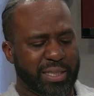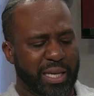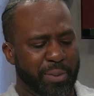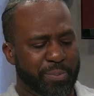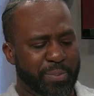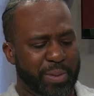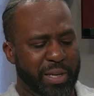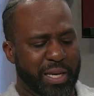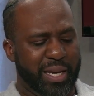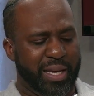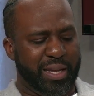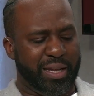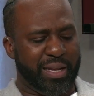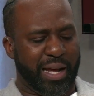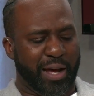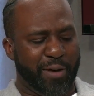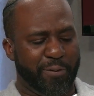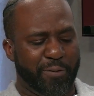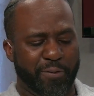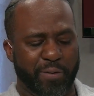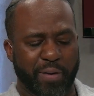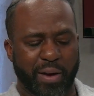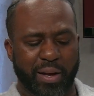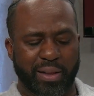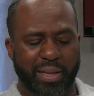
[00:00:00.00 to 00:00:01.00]
I mean, I
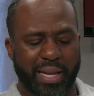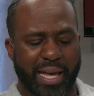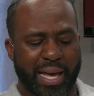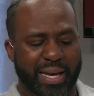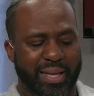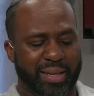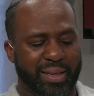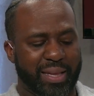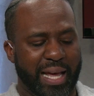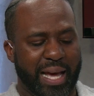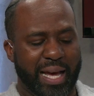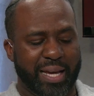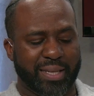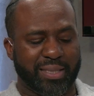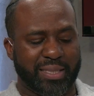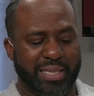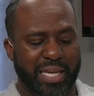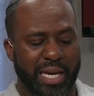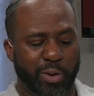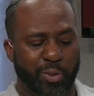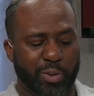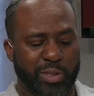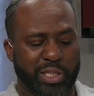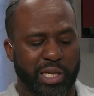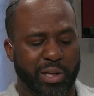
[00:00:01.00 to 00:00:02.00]
felt like last
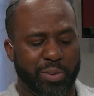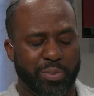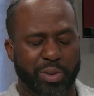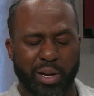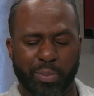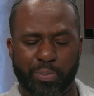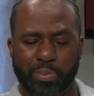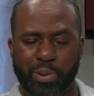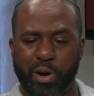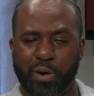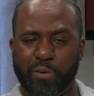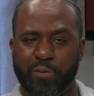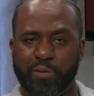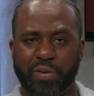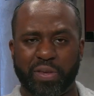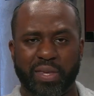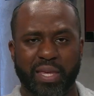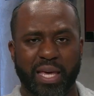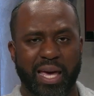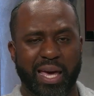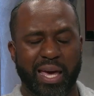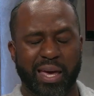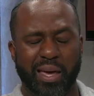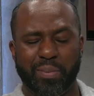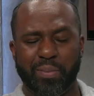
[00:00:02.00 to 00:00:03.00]
night was going to be a perfect
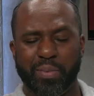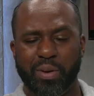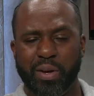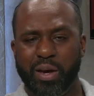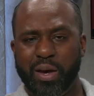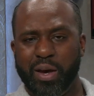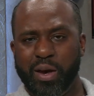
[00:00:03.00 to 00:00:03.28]
game